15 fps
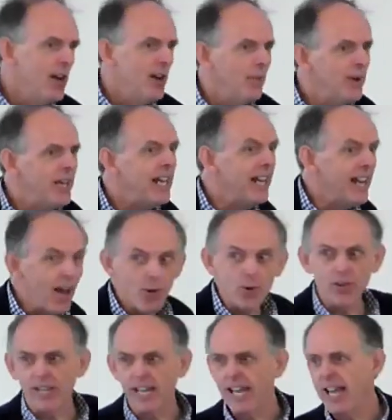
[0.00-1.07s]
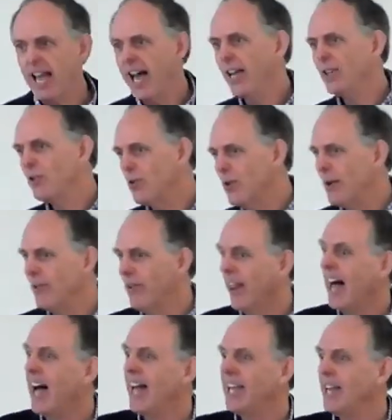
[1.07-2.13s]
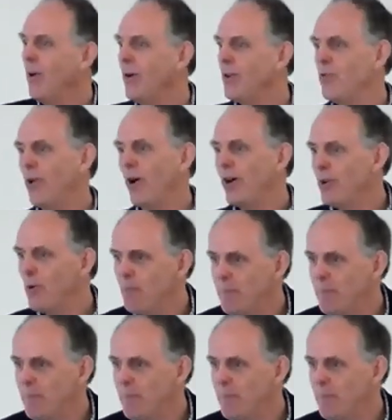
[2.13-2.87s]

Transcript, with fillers: We in our day had to rely on Royal